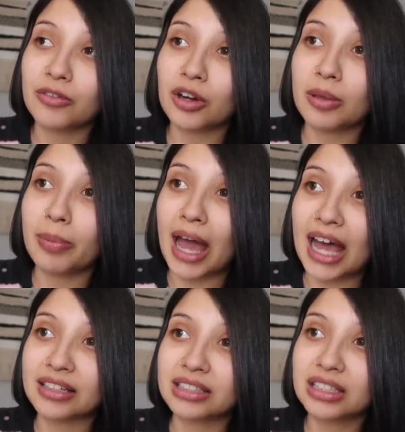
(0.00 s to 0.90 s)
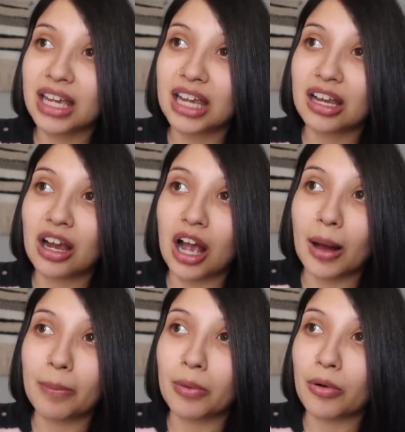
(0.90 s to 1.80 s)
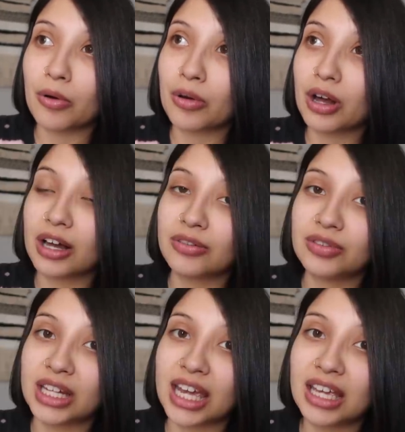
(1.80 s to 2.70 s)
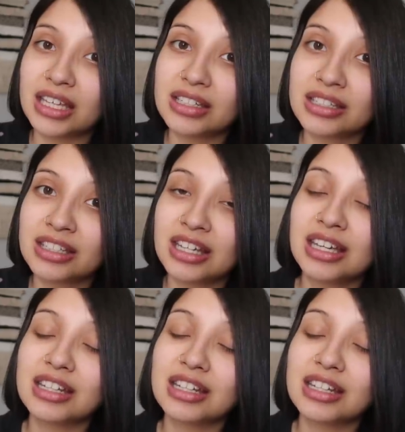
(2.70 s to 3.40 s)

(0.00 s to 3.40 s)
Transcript: For the past like couple of days,